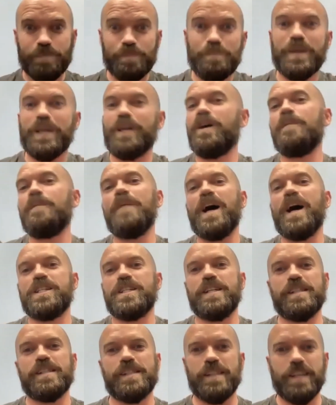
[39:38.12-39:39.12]
big
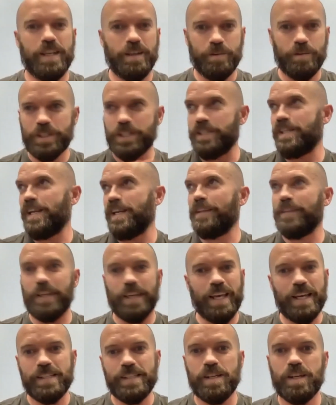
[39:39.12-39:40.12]
homogeneous thing, which is not the
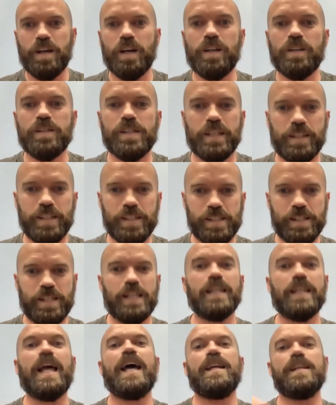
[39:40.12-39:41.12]
case at all. It's like this
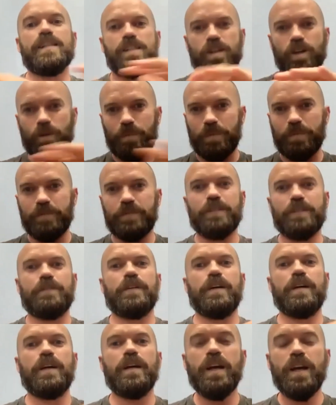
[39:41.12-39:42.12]
kaleidoscope of
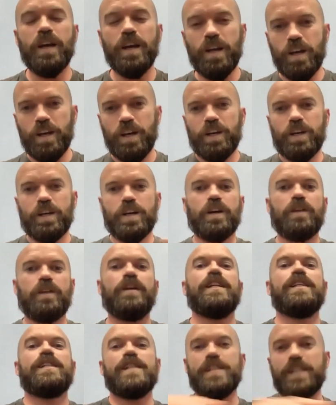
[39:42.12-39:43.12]
different
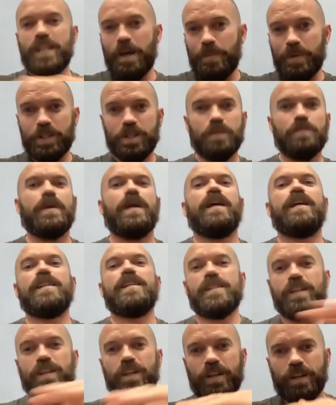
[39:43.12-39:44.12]
currents and temperature
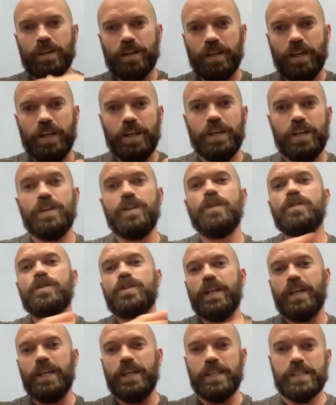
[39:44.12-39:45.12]
bands and
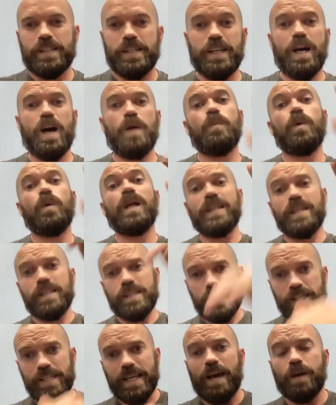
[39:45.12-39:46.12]
nutrients and
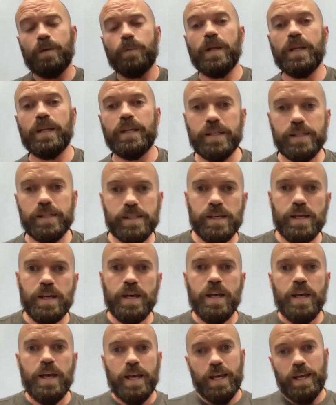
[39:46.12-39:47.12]
upwellings and downwellings.
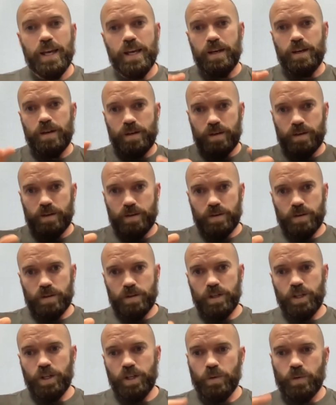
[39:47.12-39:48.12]
And
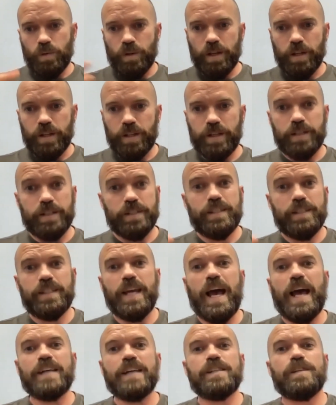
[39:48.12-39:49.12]
the
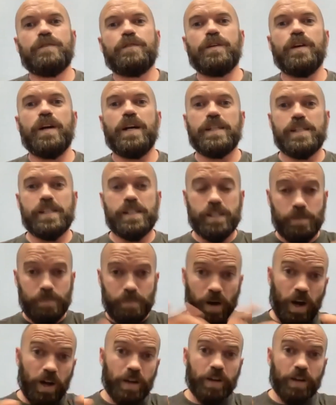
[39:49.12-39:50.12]
task for us is to
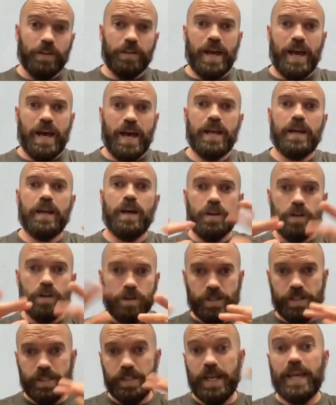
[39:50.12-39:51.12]
model that,
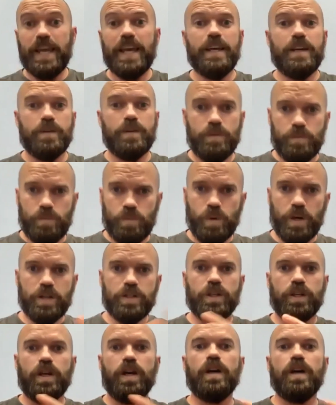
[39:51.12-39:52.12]
understand where
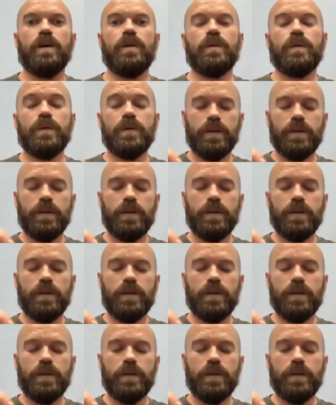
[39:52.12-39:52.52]
to go,